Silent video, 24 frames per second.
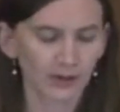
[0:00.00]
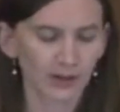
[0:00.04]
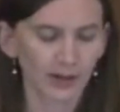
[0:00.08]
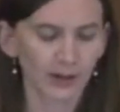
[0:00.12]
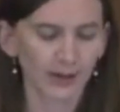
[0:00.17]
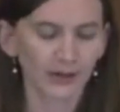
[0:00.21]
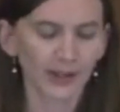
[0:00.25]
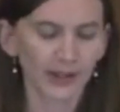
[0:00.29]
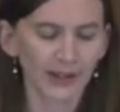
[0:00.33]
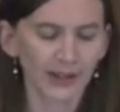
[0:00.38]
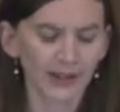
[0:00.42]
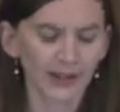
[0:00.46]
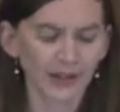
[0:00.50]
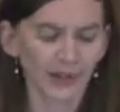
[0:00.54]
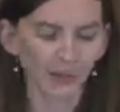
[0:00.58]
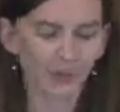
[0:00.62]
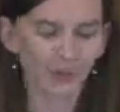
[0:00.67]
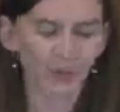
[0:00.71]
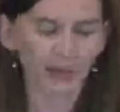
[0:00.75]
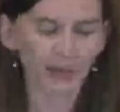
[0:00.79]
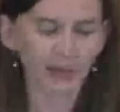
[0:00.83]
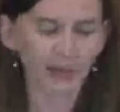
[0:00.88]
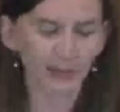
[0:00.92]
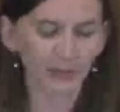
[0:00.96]
I think that
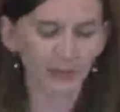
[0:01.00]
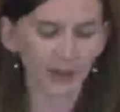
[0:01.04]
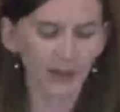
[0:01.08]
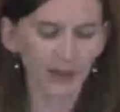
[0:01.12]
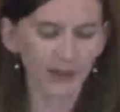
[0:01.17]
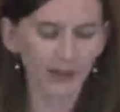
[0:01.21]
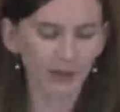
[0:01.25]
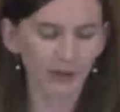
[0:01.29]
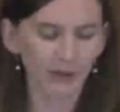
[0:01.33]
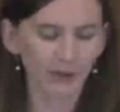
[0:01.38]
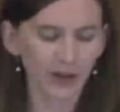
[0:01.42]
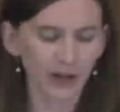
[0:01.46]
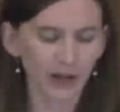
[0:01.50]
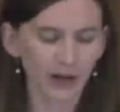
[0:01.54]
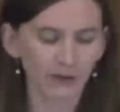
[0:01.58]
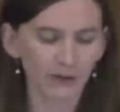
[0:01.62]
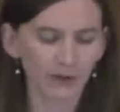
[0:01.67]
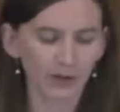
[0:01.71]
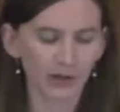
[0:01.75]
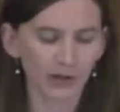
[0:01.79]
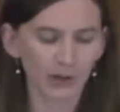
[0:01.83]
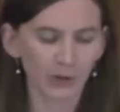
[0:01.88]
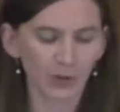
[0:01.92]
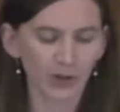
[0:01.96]
many of these
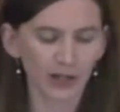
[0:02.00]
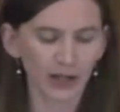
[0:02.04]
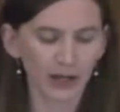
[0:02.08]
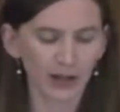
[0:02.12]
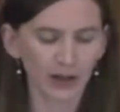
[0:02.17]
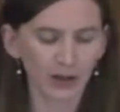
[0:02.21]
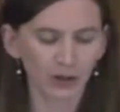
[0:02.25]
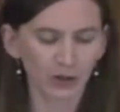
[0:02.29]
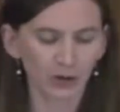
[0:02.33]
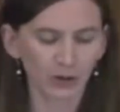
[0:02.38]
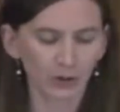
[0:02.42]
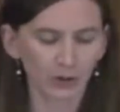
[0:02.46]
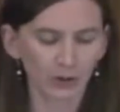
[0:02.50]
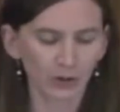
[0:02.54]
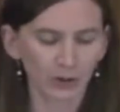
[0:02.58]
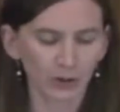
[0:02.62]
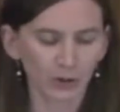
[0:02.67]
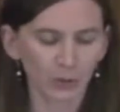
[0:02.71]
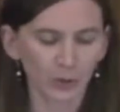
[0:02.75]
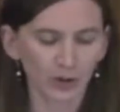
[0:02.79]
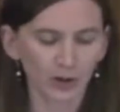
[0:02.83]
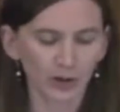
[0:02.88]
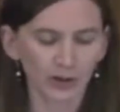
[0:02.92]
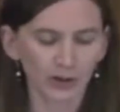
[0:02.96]
survivors would echo the
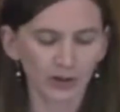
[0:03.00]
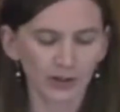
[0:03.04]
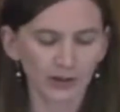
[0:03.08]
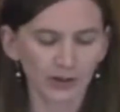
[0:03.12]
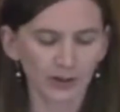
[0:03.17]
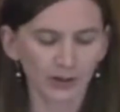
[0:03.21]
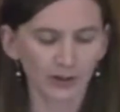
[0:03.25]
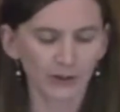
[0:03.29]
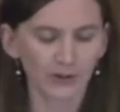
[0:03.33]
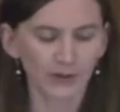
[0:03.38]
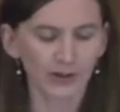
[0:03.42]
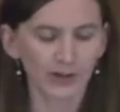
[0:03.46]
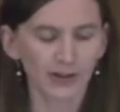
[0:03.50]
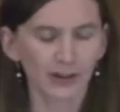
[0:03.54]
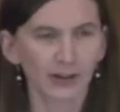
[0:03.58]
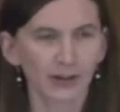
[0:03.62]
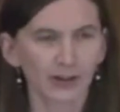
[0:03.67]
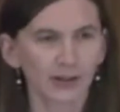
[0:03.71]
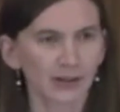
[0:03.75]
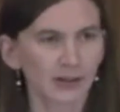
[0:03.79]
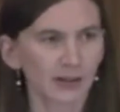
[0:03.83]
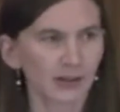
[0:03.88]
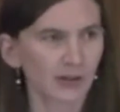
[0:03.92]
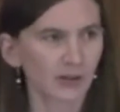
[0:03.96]
words of
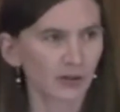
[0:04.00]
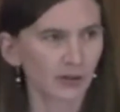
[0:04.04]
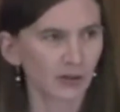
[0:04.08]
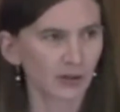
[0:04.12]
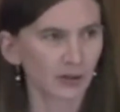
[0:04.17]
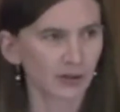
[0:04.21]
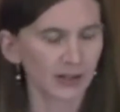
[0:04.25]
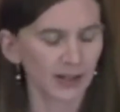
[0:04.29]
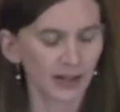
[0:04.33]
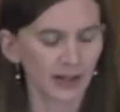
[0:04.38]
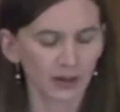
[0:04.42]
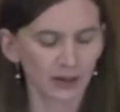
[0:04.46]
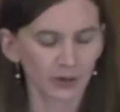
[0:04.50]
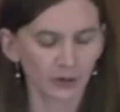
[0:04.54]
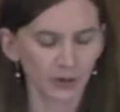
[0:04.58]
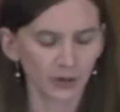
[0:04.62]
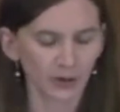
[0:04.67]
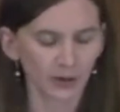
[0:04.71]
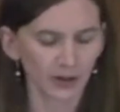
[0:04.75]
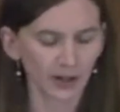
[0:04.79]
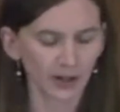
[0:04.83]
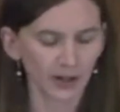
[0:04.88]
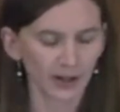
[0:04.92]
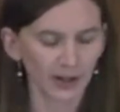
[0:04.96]
Sister
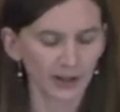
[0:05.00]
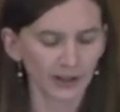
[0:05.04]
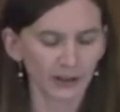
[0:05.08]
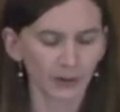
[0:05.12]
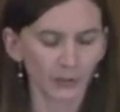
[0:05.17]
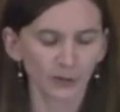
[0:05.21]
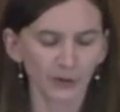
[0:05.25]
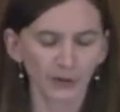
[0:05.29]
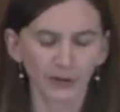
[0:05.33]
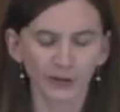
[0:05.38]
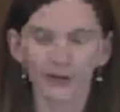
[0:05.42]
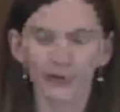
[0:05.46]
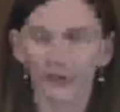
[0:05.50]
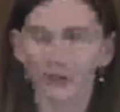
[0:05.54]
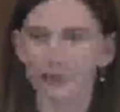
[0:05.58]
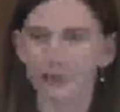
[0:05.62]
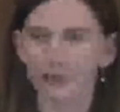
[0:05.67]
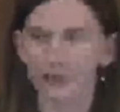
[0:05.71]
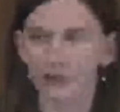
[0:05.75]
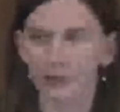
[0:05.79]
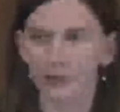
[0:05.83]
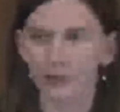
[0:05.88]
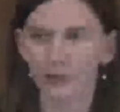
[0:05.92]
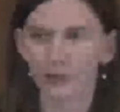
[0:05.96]
Theodora in the
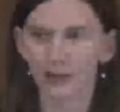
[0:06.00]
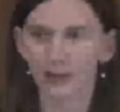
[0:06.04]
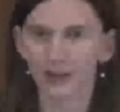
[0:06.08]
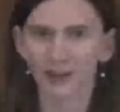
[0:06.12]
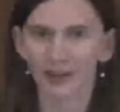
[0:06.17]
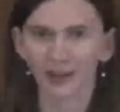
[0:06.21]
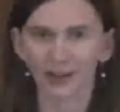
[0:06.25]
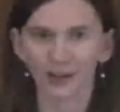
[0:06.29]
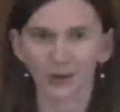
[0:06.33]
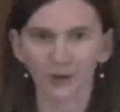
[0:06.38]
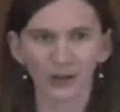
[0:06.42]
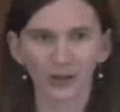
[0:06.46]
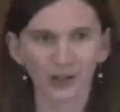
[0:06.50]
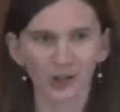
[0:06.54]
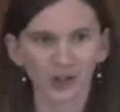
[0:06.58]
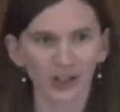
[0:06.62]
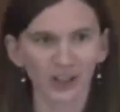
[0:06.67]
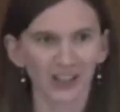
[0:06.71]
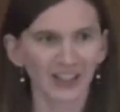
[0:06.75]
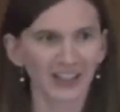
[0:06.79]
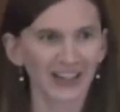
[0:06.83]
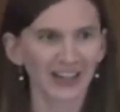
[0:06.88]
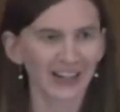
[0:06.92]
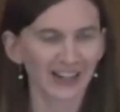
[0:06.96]
previous
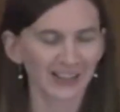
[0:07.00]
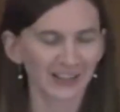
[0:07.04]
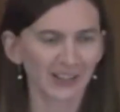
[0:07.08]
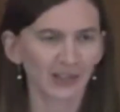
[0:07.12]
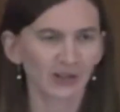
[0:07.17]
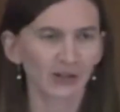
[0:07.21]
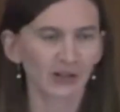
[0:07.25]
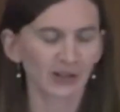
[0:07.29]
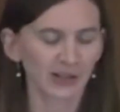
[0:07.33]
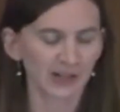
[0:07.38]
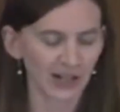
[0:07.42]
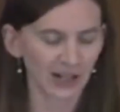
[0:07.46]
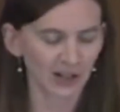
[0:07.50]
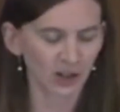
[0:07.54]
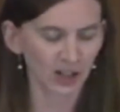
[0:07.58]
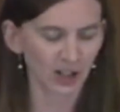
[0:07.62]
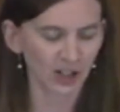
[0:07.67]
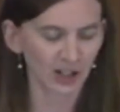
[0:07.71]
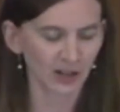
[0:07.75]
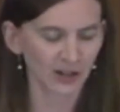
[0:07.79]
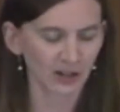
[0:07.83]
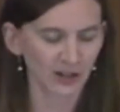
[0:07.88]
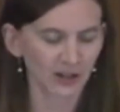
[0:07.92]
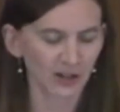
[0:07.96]
question and answer
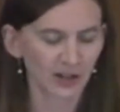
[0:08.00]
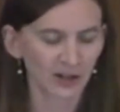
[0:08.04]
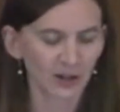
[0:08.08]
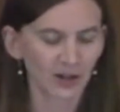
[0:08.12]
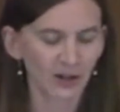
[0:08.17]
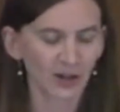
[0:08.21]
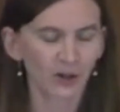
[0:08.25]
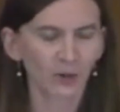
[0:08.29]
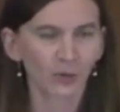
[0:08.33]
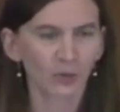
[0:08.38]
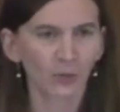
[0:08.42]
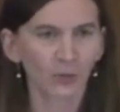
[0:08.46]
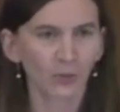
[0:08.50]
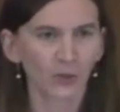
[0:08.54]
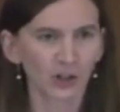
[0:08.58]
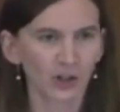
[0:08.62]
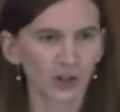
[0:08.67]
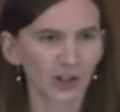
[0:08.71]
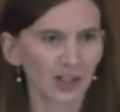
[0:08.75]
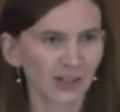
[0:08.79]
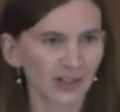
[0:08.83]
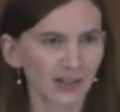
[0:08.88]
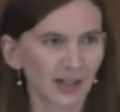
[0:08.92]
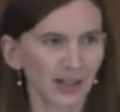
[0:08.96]
session, where
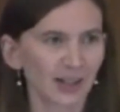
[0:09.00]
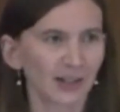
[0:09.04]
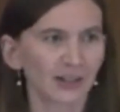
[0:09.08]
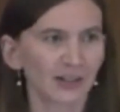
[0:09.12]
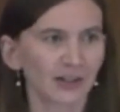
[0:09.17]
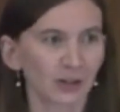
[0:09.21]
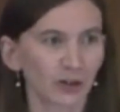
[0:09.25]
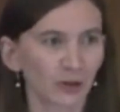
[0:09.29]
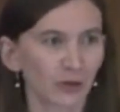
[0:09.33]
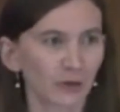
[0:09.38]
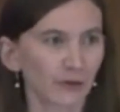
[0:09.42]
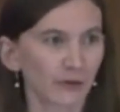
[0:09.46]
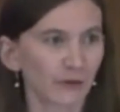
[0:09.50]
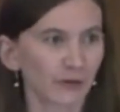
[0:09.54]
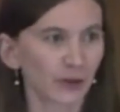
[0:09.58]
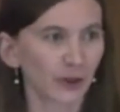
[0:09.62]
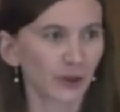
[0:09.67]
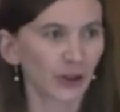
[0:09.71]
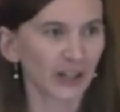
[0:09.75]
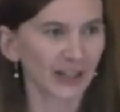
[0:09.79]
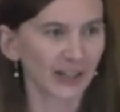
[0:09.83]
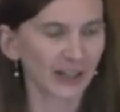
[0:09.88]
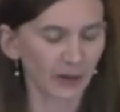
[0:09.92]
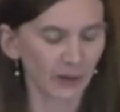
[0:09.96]
she said, "Don't
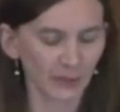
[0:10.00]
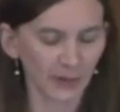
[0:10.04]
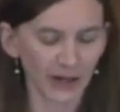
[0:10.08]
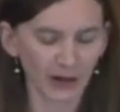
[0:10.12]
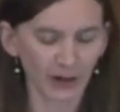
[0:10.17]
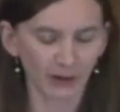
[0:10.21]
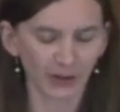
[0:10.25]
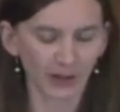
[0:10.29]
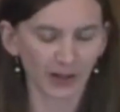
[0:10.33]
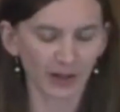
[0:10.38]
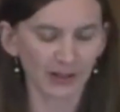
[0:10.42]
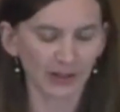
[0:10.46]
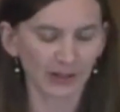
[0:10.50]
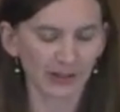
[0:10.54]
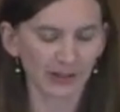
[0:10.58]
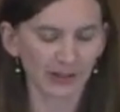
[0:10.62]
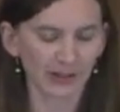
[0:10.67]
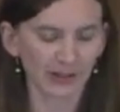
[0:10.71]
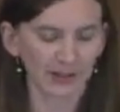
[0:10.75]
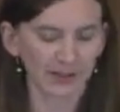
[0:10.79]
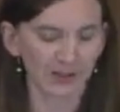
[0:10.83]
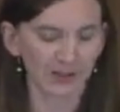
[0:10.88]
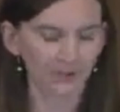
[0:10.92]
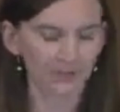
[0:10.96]
forget about
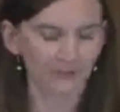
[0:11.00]
us."